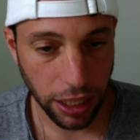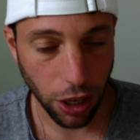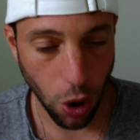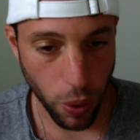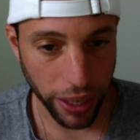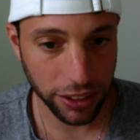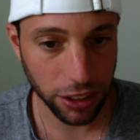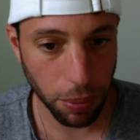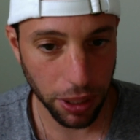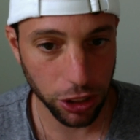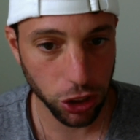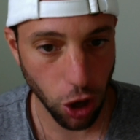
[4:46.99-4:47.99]
going in some
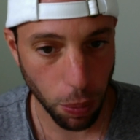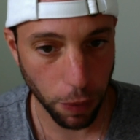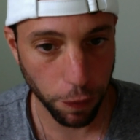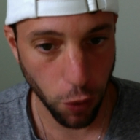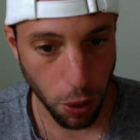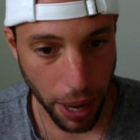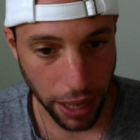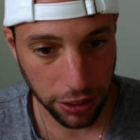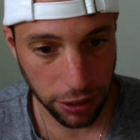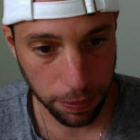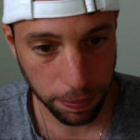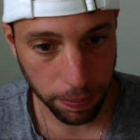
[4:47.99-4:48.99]
of these sharper formats.